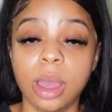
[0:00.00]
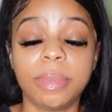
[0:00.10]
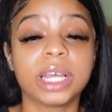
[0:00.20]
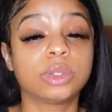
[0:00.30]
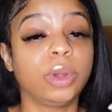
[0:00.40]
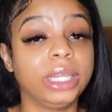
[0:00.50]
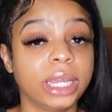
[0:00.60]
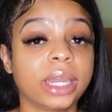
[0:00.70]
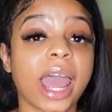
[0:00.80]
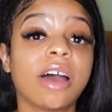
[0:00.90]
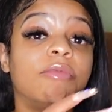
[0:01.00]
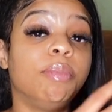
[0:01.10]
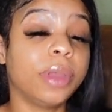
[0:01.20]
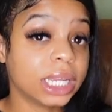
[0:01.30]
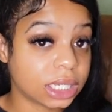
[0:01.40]
because we didn't have
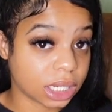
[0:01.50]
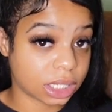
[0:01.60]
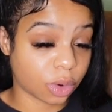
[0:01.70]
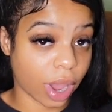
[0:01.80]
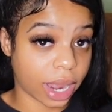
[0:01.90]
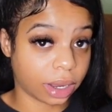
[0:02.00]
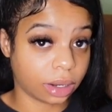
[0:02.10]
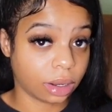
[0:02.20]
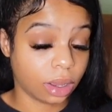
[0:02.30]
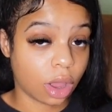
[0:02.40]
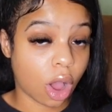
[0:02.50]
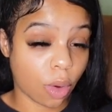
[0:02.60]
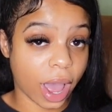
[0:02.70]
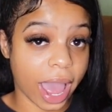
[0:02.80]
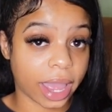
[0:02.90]
business credit,
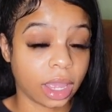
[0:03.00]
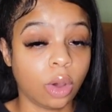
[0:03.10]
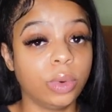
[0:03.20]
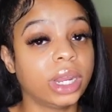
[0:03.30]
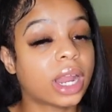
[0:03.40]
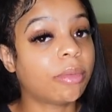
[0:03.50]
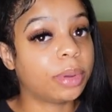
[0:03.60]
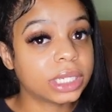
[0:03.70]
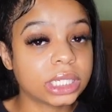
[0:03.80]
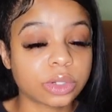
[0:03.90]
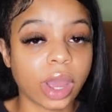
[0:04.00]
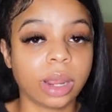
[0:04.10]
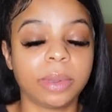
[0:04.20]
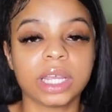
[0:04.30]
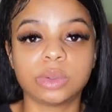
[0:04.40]
okay? We didn't have business
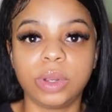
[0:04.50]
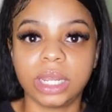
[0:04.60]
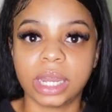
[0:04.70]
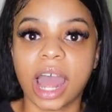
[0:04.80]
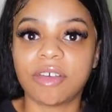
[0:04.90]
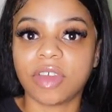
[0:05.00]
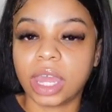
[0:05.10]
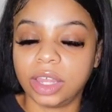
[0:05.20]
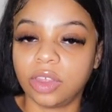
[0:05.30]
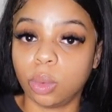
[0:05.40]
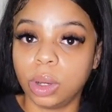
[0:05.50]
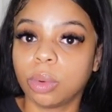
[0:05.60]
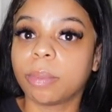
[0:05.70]
credit because we didn't have anything we were